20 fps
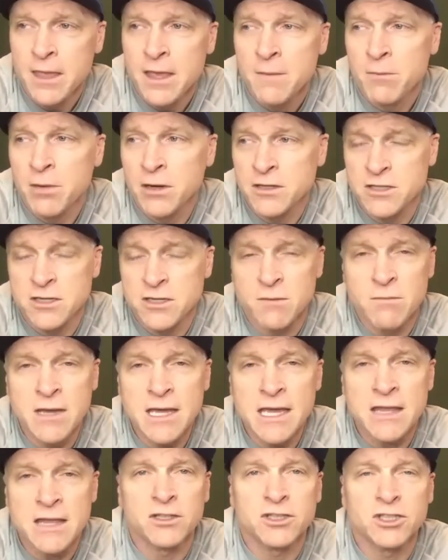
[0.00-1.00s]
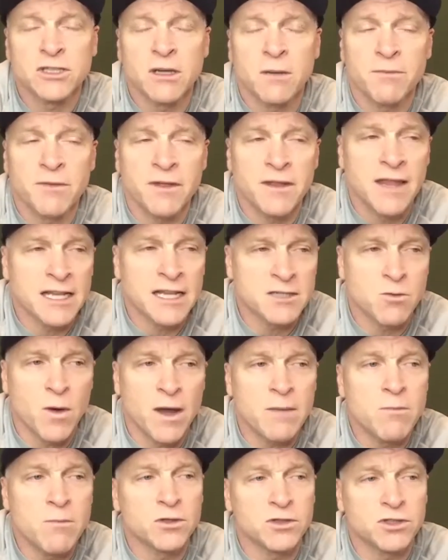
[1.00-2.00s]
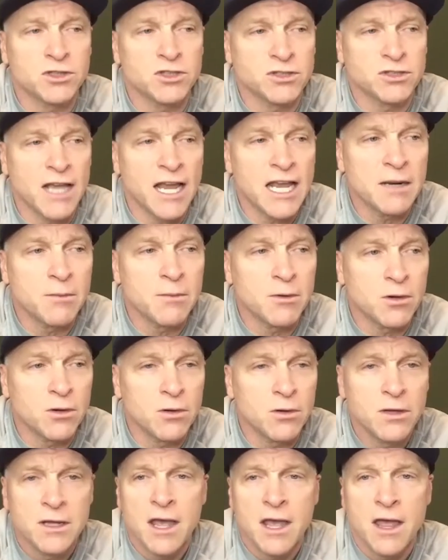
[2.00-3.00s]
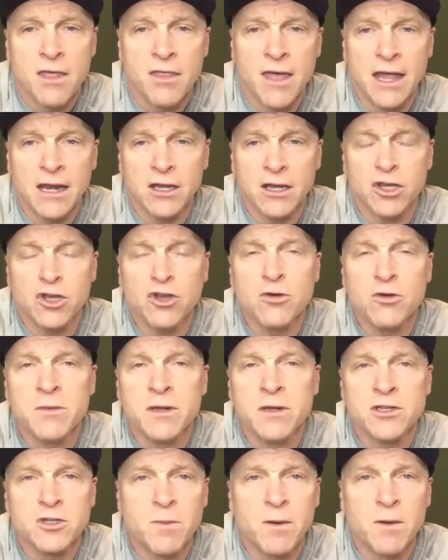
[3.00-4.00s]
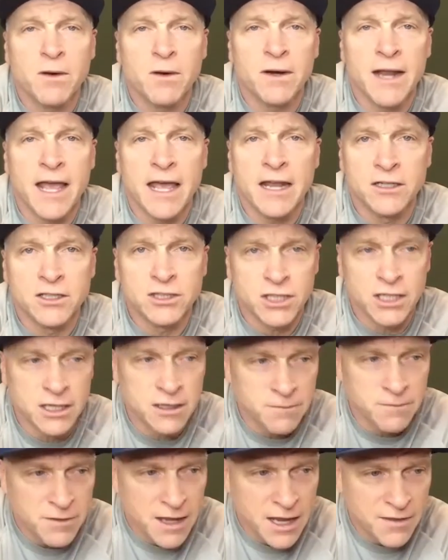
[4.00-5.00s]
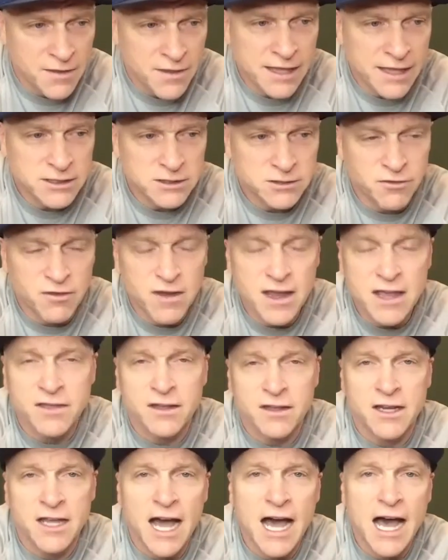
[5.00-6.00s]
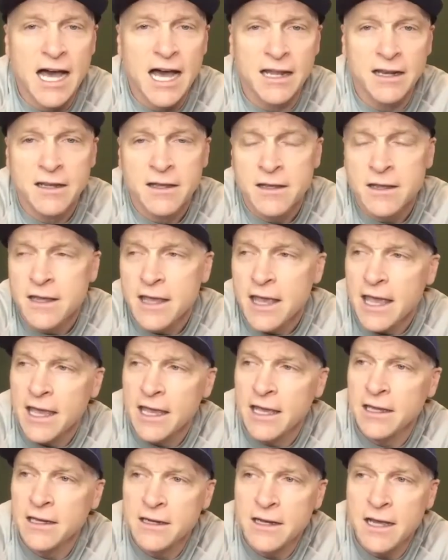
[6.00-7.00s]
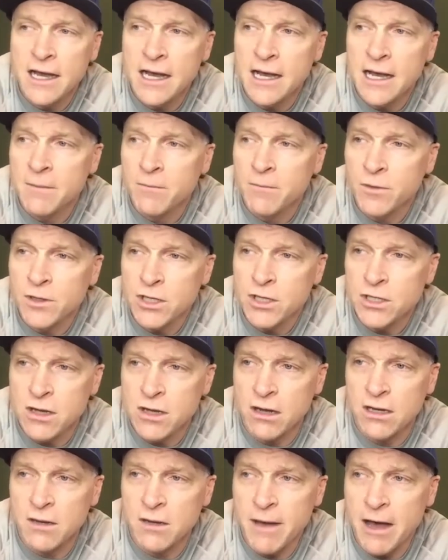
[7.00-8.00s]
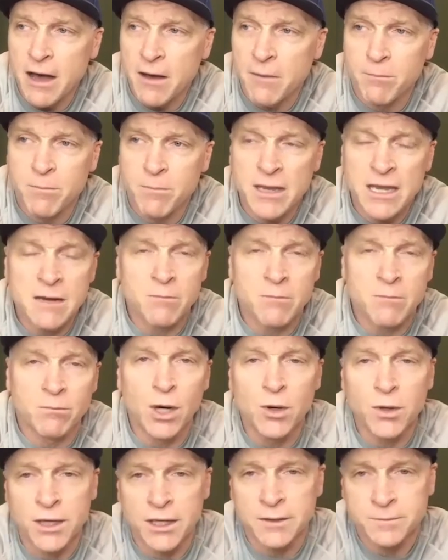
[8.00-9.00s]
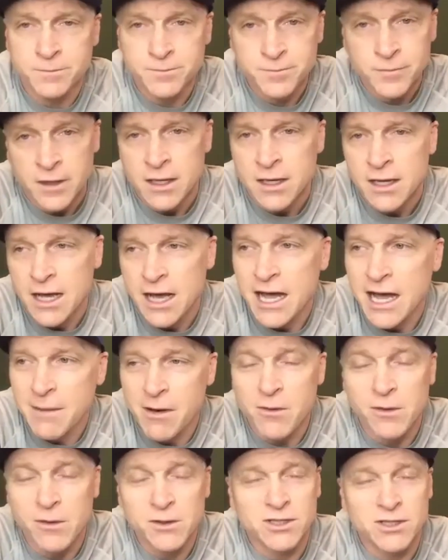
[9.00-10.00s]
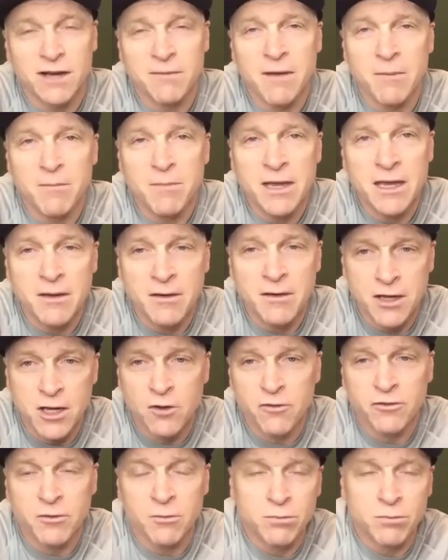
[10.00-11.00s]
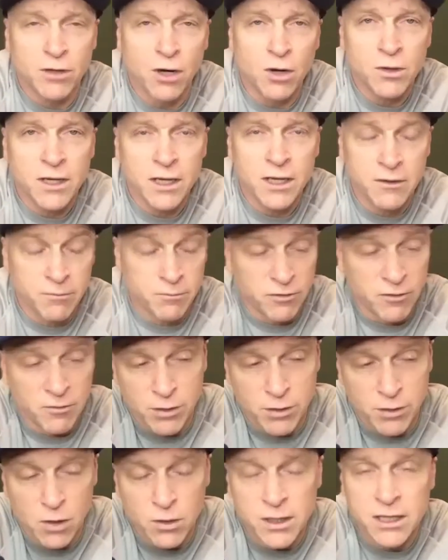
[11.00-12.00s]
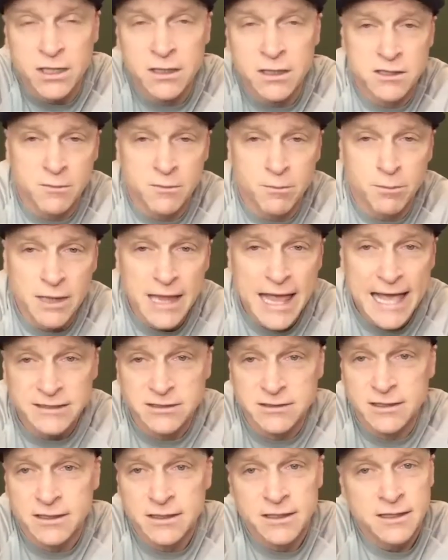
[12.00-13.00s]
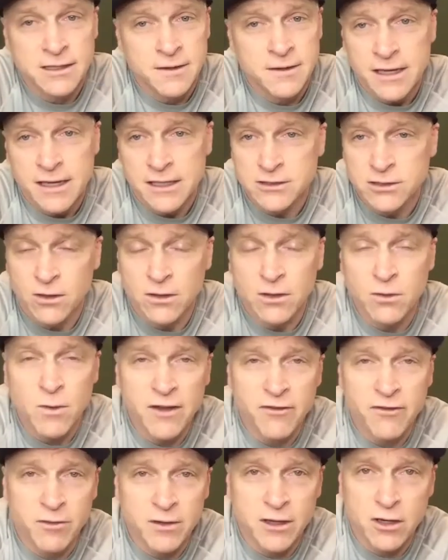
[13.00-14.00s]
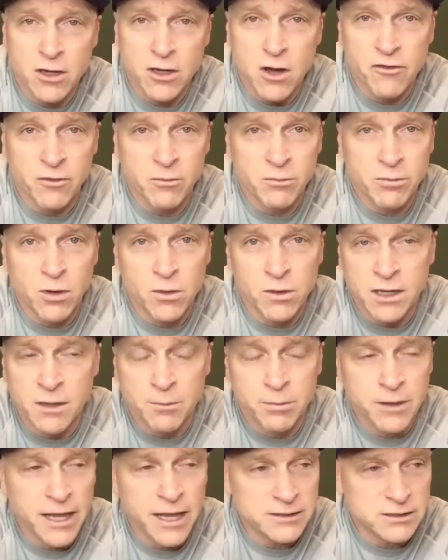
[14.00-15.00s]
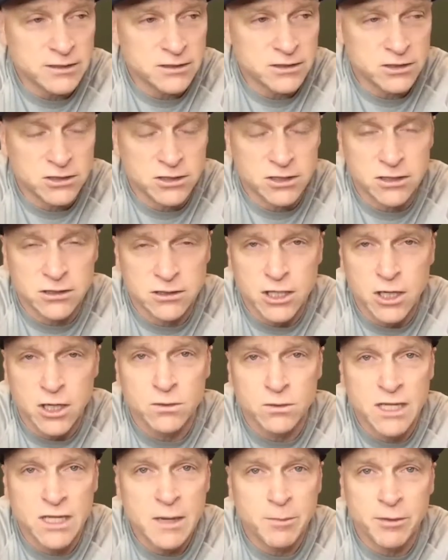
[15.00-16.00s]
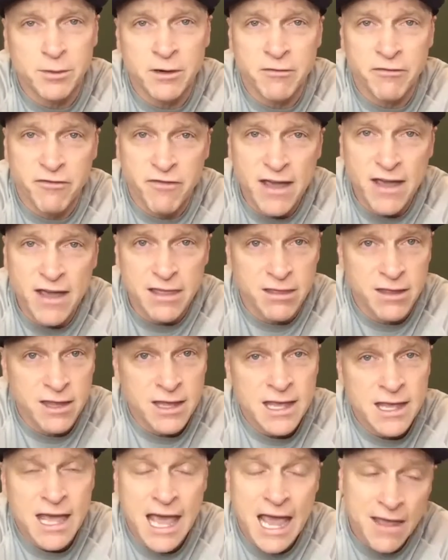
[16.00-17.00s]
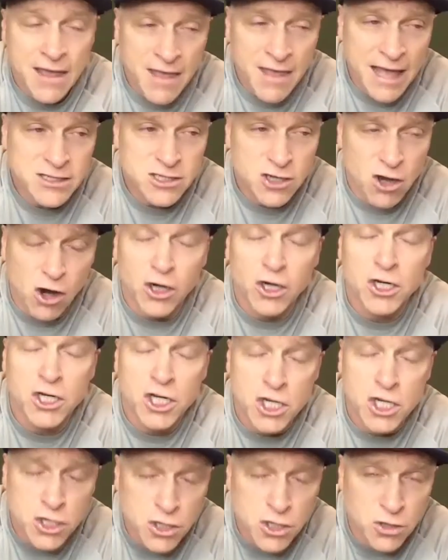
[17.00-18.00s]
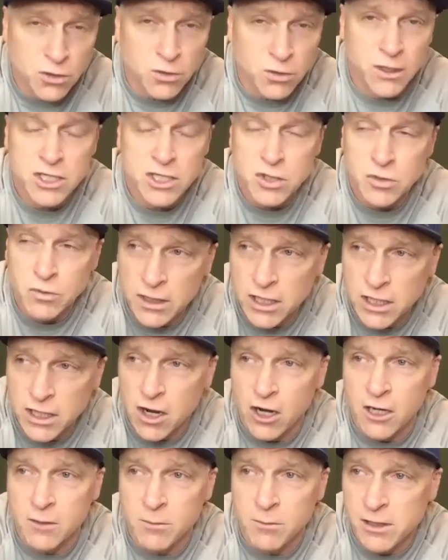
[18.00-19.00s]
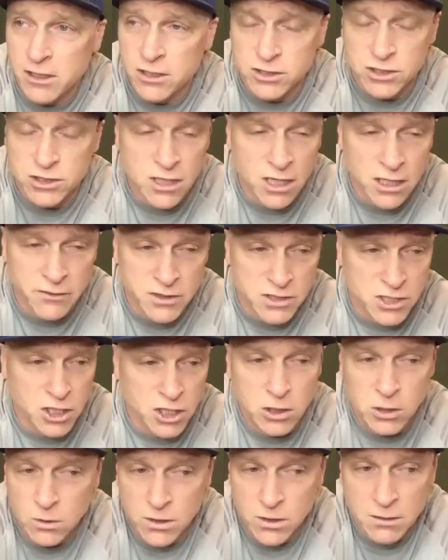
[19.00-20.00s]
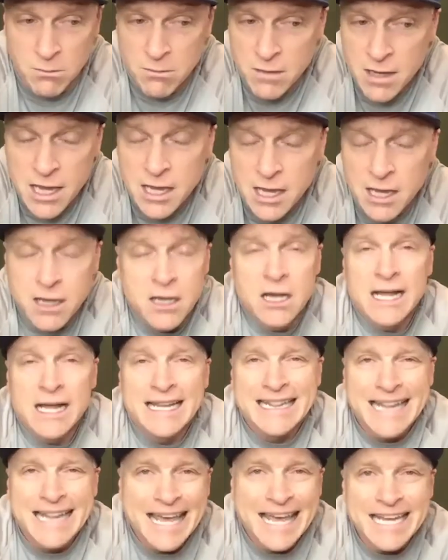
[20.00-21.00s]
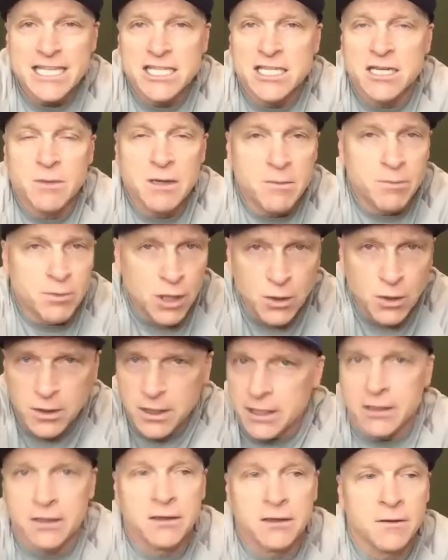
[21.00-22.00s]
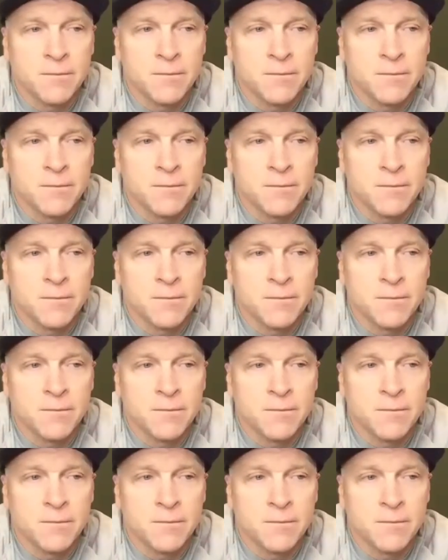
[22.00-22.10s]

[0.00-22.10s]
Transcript: But to me, there's something that's way more sustainable than human spirit and energy, and that's faith in God. And um, when you talk about being broken, I'm always talking about being, you know, from broken, from broken to blessed is the only way to go from broken to blessed is to, to go deeper in faith. And that's hard to do. It's really hard because none of us, including me, like to be broken.